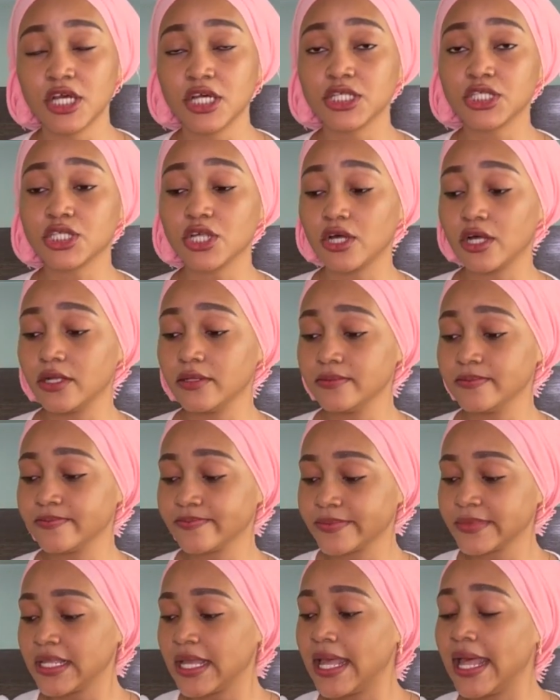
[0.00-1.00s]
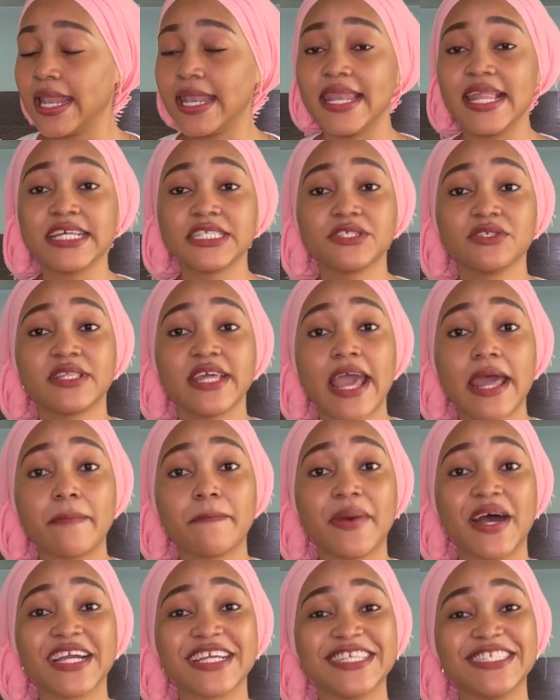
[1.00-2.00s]
So let's do the
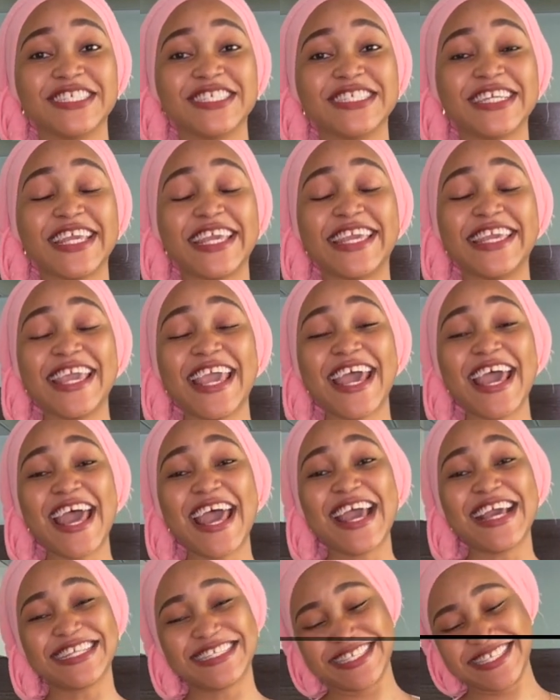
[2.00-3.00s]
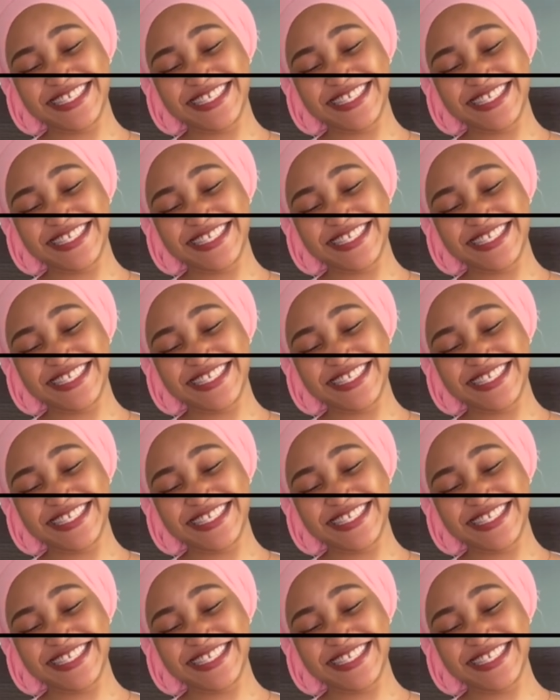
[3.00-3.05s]
unpacking. Yes.